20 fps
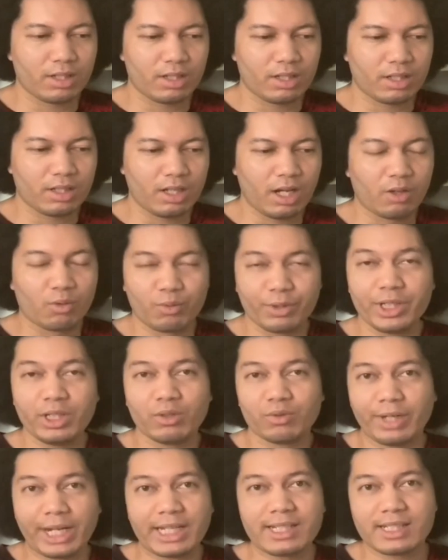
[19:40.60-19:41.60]
a real
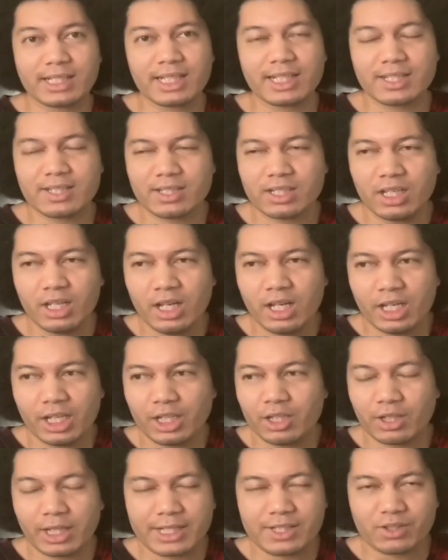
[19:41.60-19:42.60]
racist. You
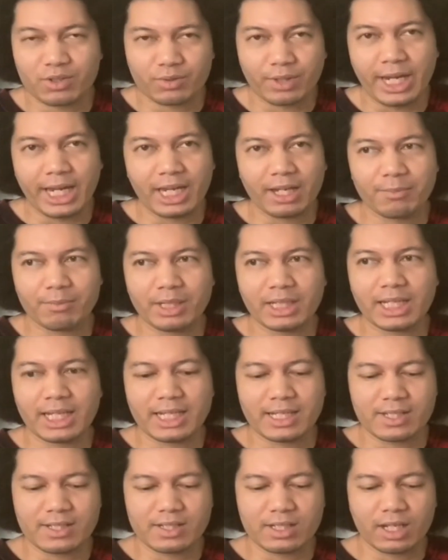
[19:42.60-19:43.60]
know, that's great,
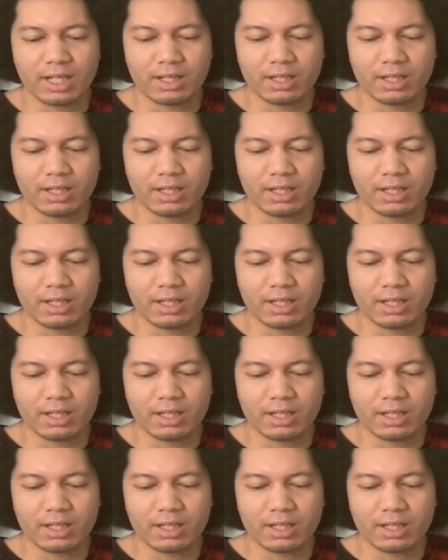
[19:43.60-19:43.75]
because